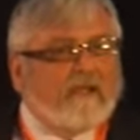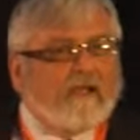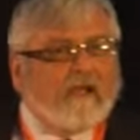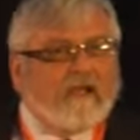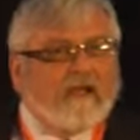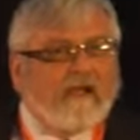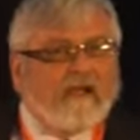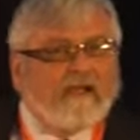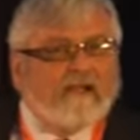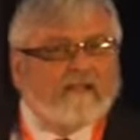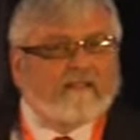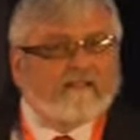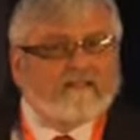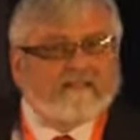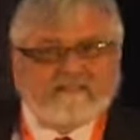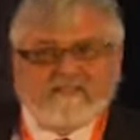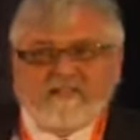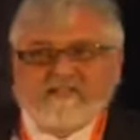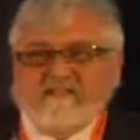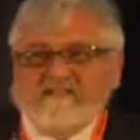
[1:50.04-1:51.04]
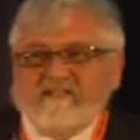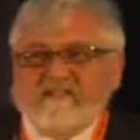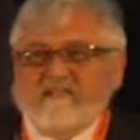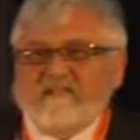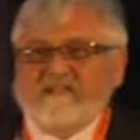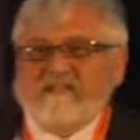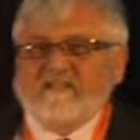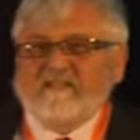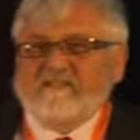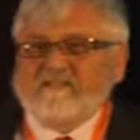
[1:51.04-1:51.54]
Uh, the second
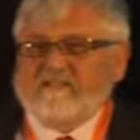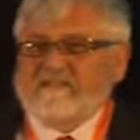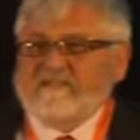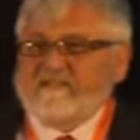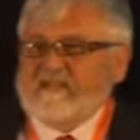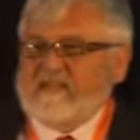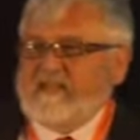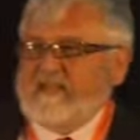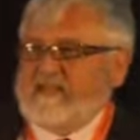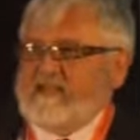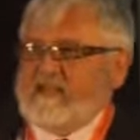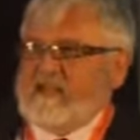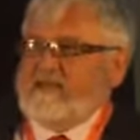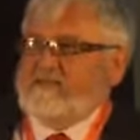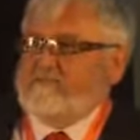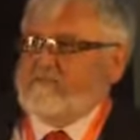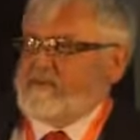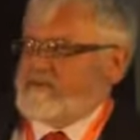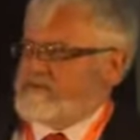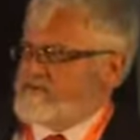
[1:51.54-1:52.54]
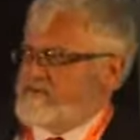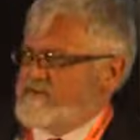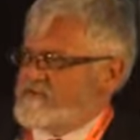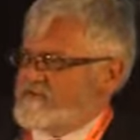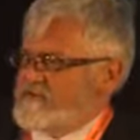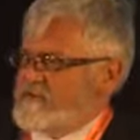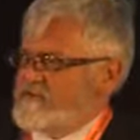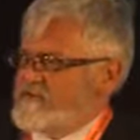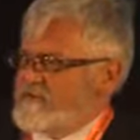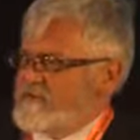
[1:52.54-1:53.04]
thing is to say, uh, because we're
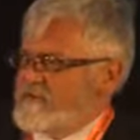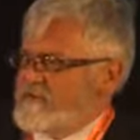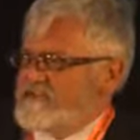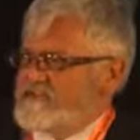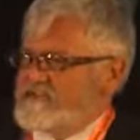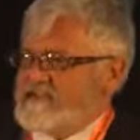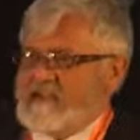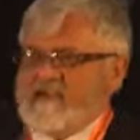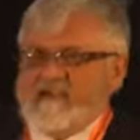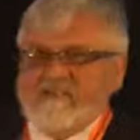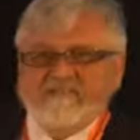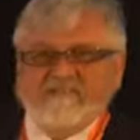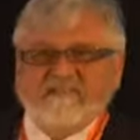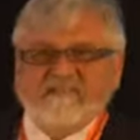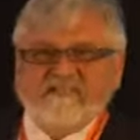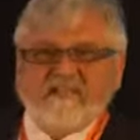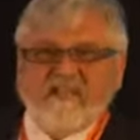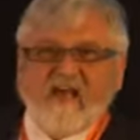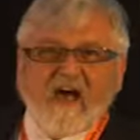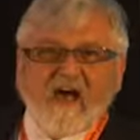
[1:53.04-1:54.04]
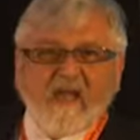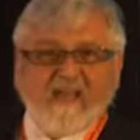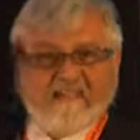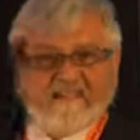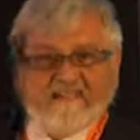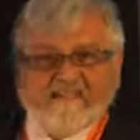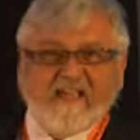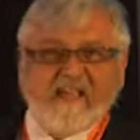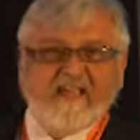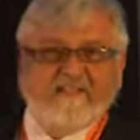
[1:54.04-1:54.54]
streaming this, I have to say hi
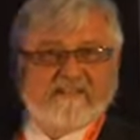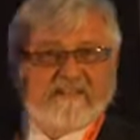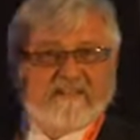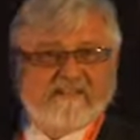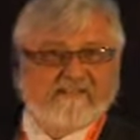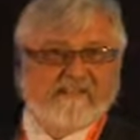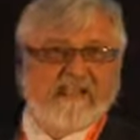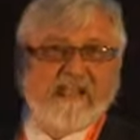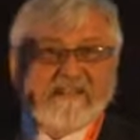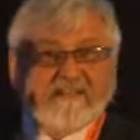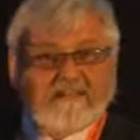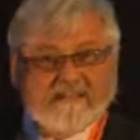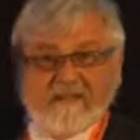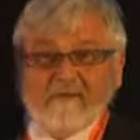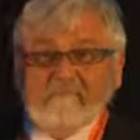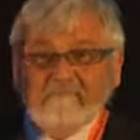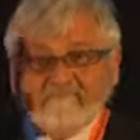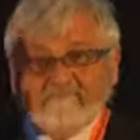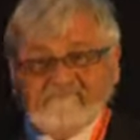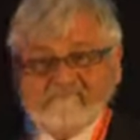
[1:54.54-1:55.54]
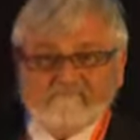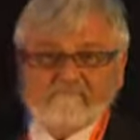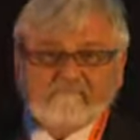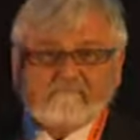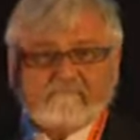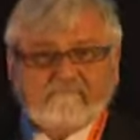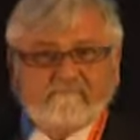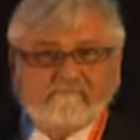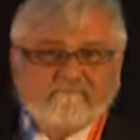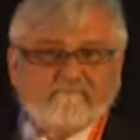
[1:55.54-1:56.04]
to Kathy in Canada.
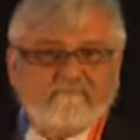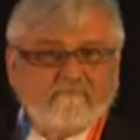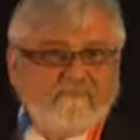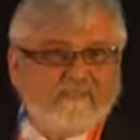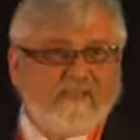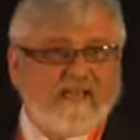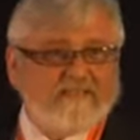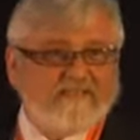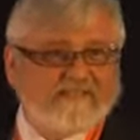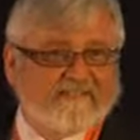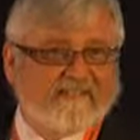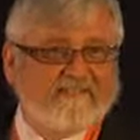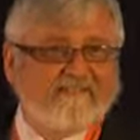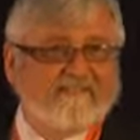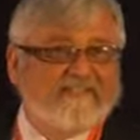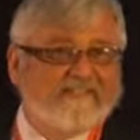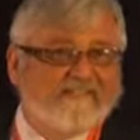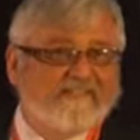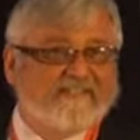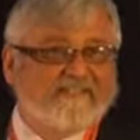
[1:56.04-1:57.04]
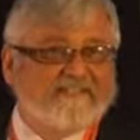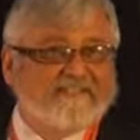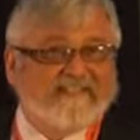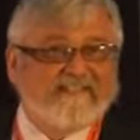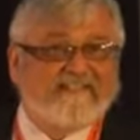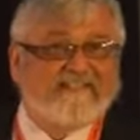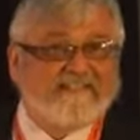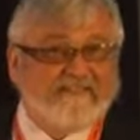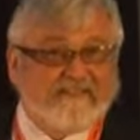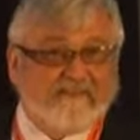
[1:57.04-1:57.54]
That's Teresa's
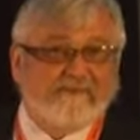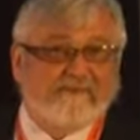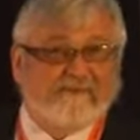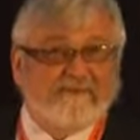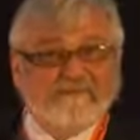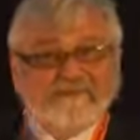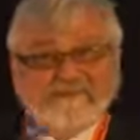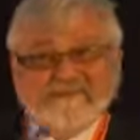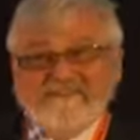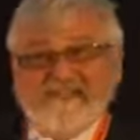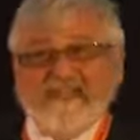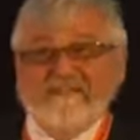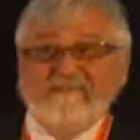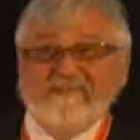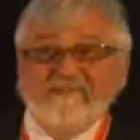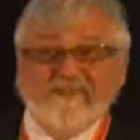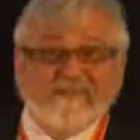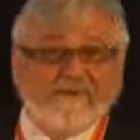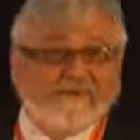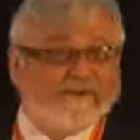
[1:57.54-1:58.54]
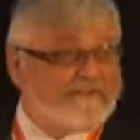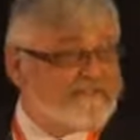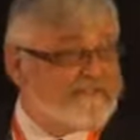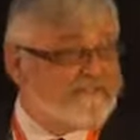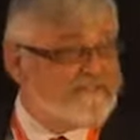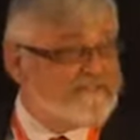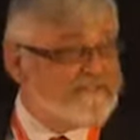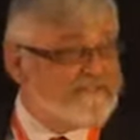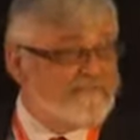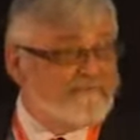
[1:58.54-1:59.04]
sister, who's evidently got
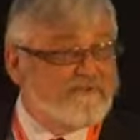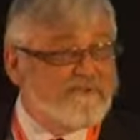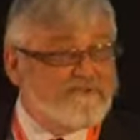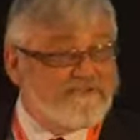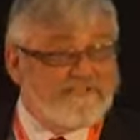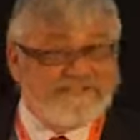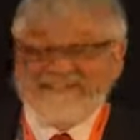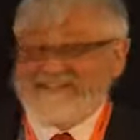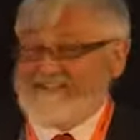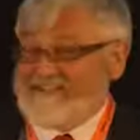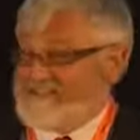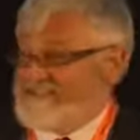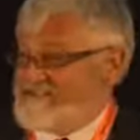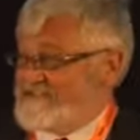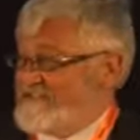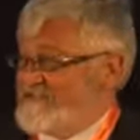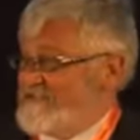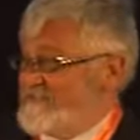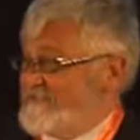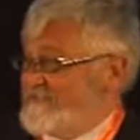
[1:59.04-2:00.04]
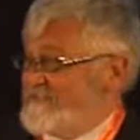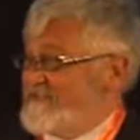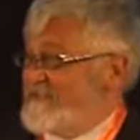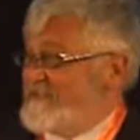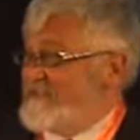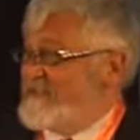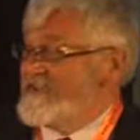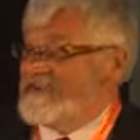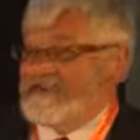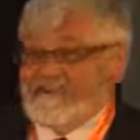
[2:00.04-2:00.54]
up at some ridiculous hour of the
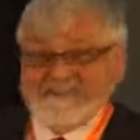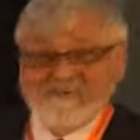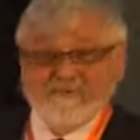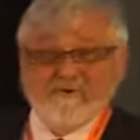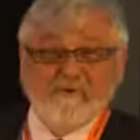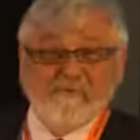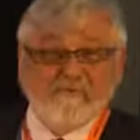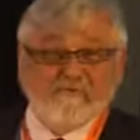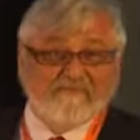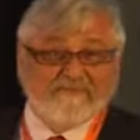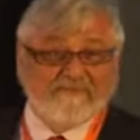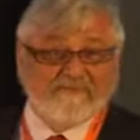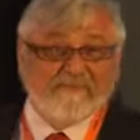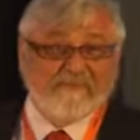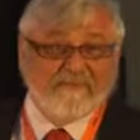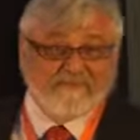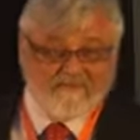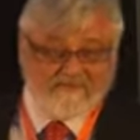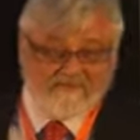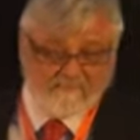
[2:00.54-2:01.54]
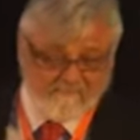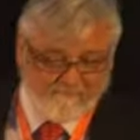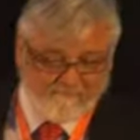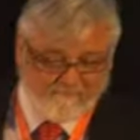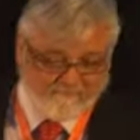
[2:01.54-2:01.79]
day in the hope of seeing her.